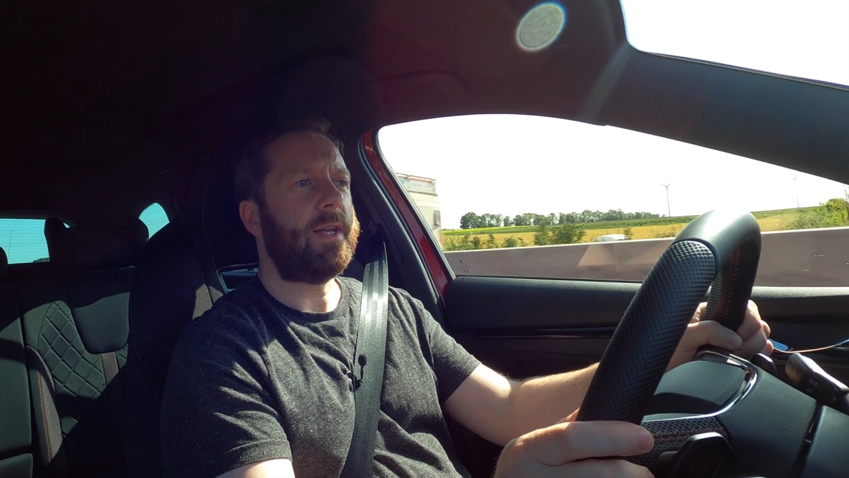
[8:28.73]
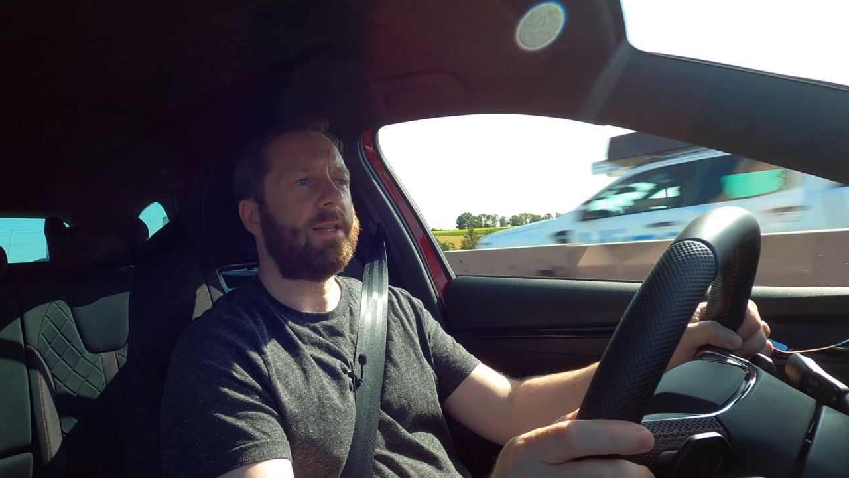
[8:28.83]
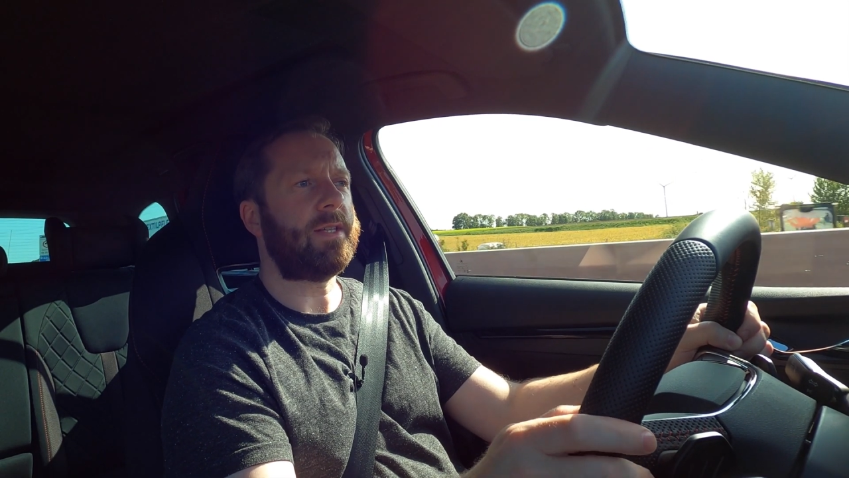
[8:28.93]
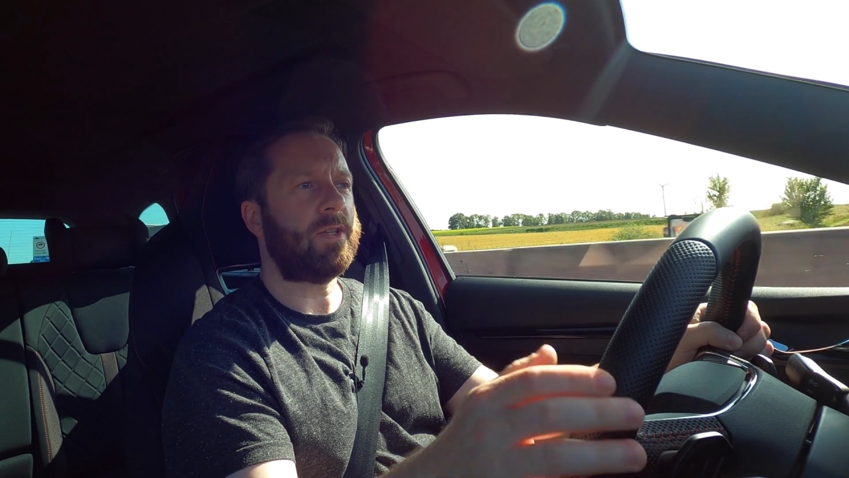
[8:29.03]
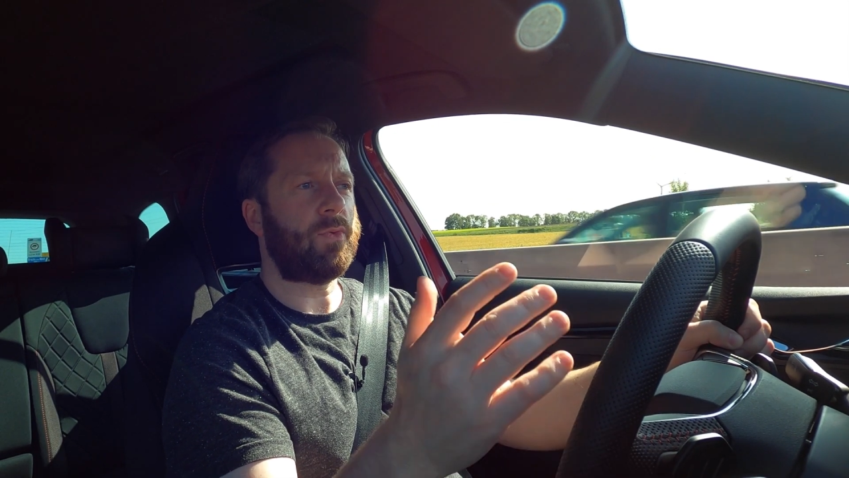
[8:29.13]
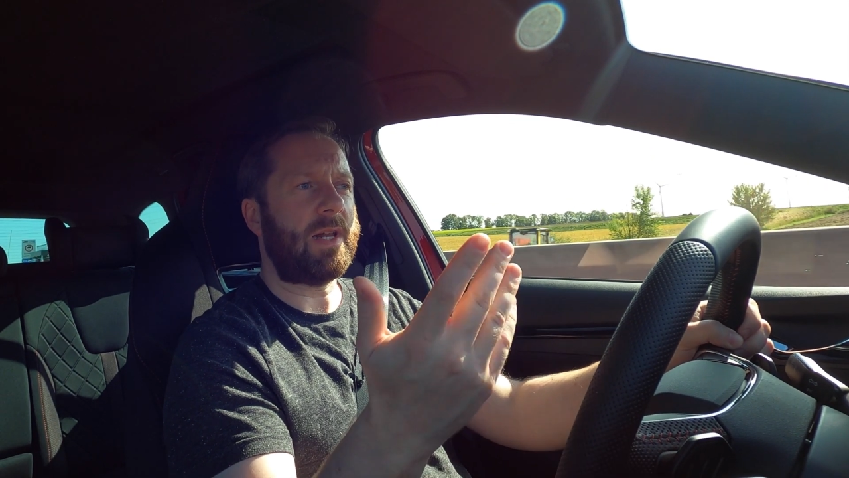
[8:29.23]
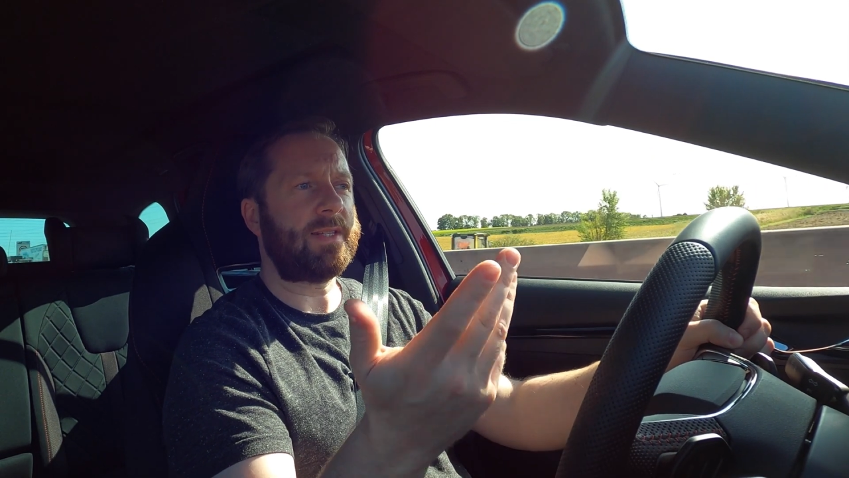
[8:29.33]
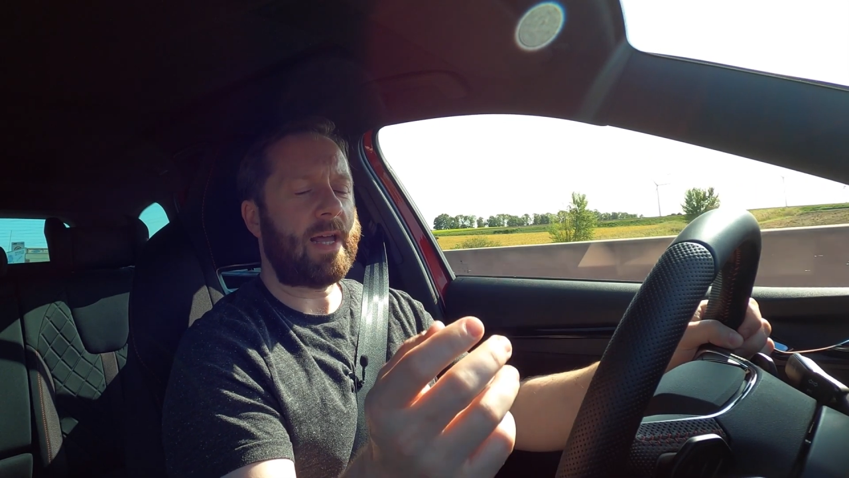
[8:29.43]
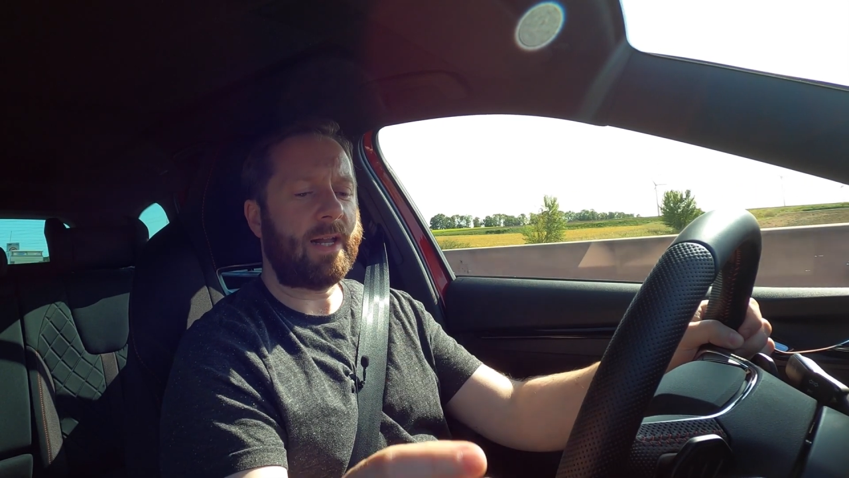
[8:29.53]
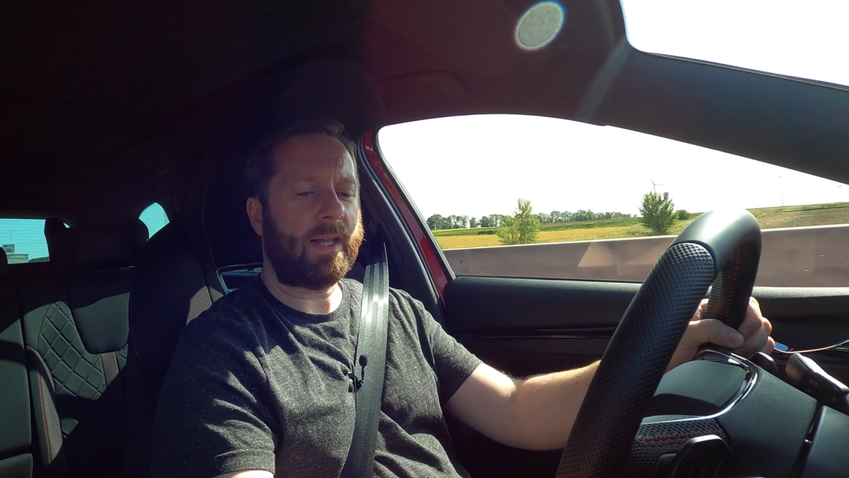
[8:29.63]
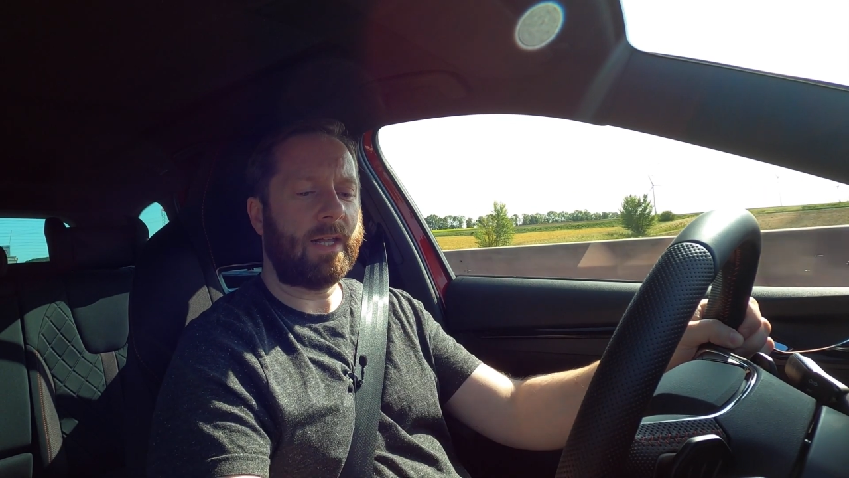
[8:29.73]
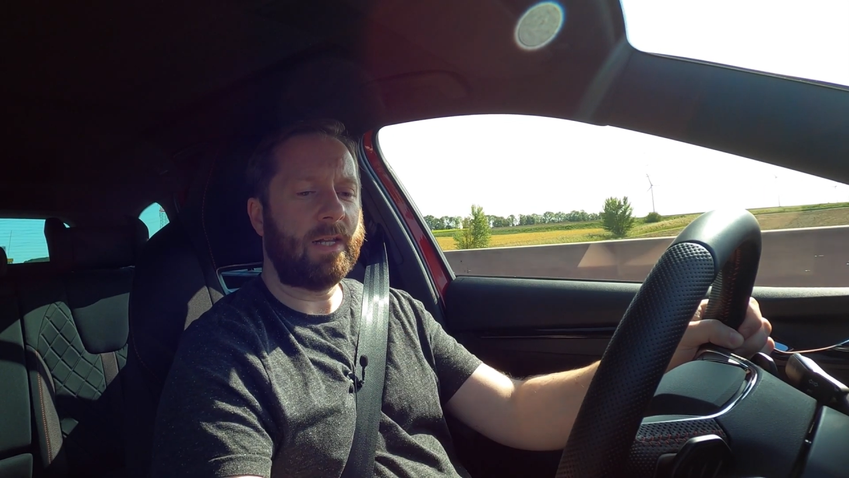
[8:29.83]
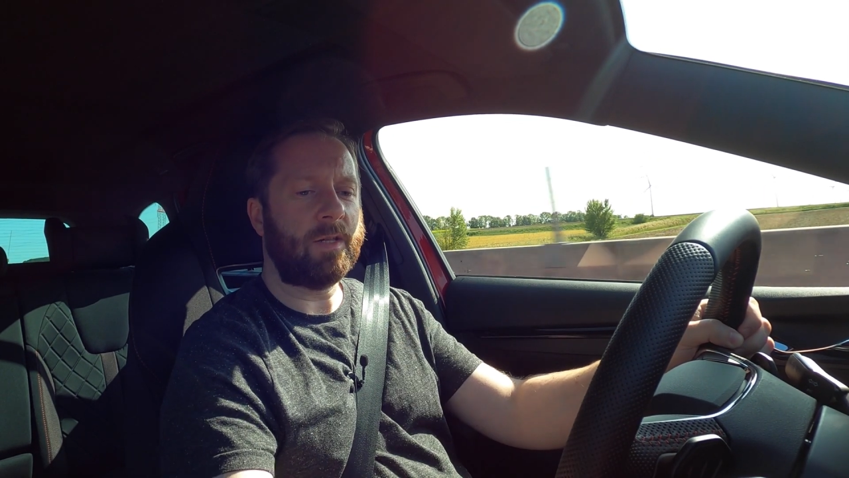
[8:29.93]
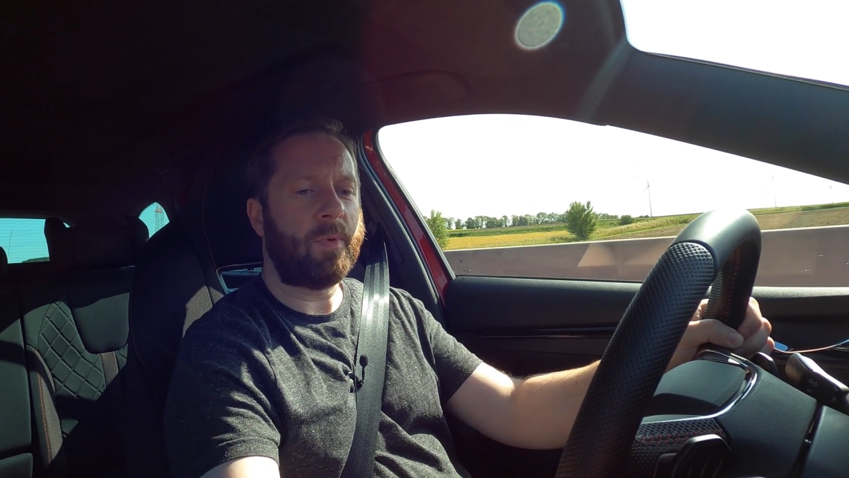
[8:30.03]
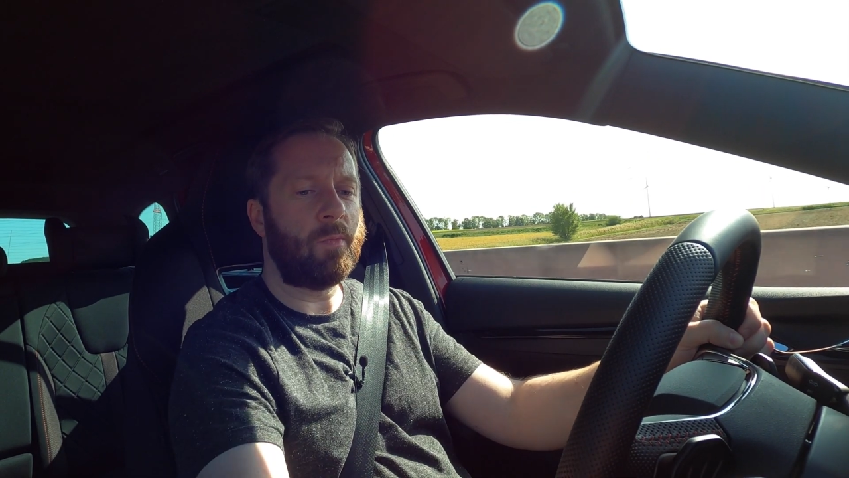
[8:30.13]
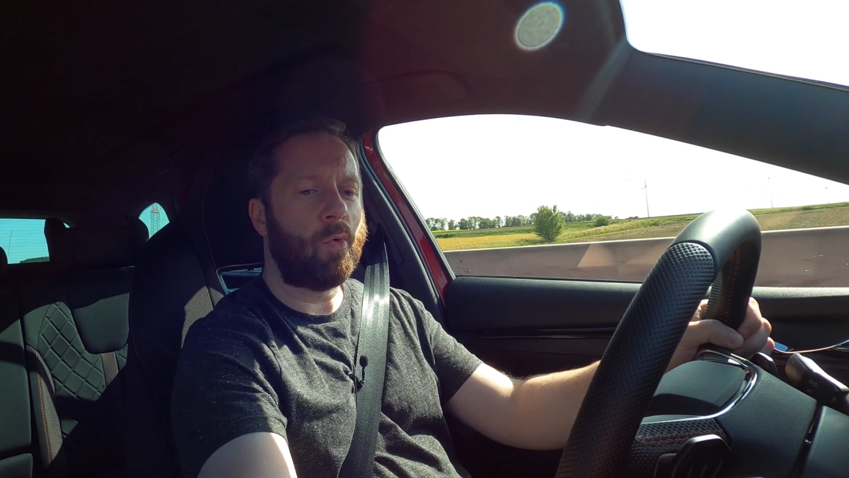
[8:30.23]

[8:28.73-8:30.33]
is, as well as adding a little bit